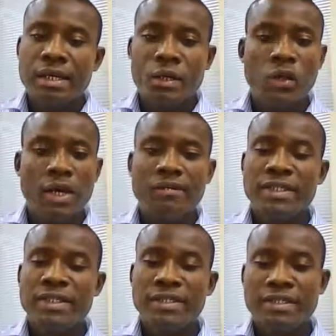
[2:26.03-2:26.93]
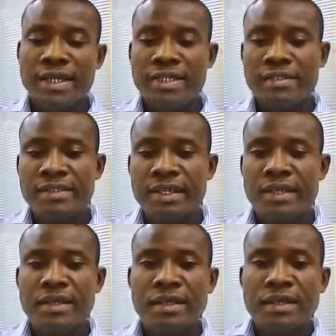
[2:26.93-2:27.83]
whoever the designers
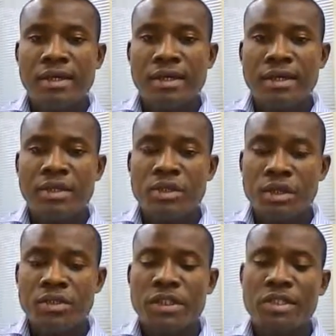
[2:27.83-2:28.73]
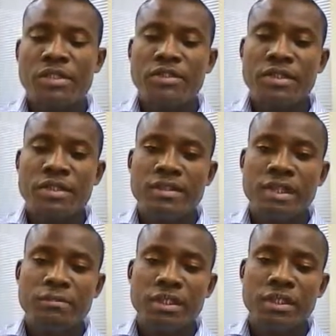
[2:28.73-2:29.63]
are, you just start using this
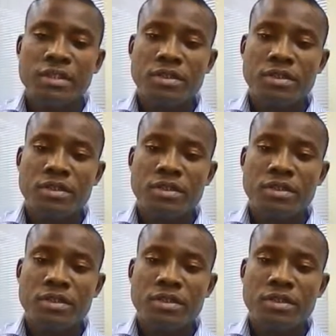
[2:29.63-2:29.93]
application.